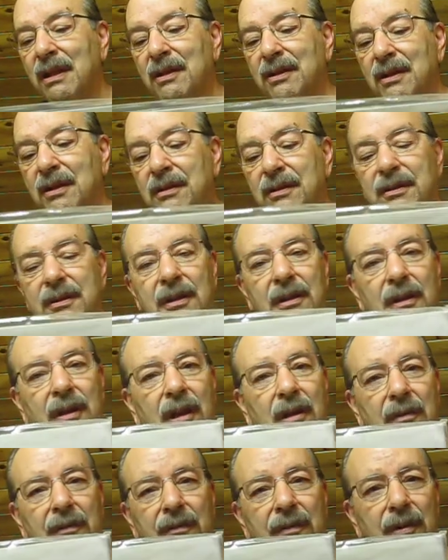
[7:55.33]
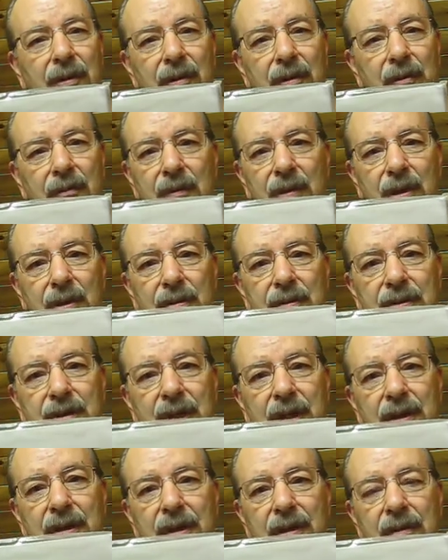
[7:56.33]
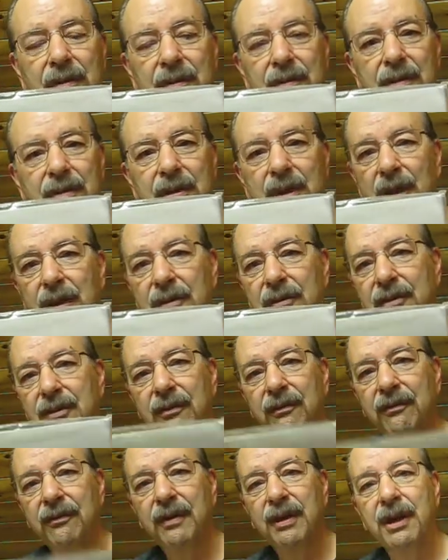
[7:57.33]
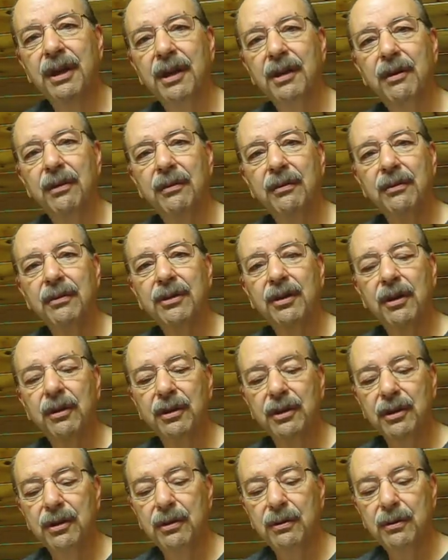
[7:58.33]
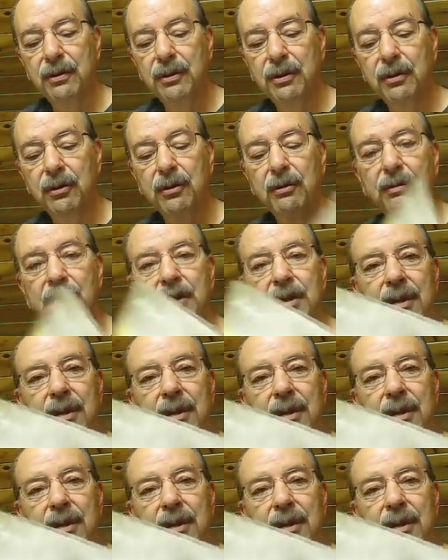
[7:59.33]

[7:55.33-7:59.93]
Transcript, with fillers: just love her music. She has some videos on YouTube. You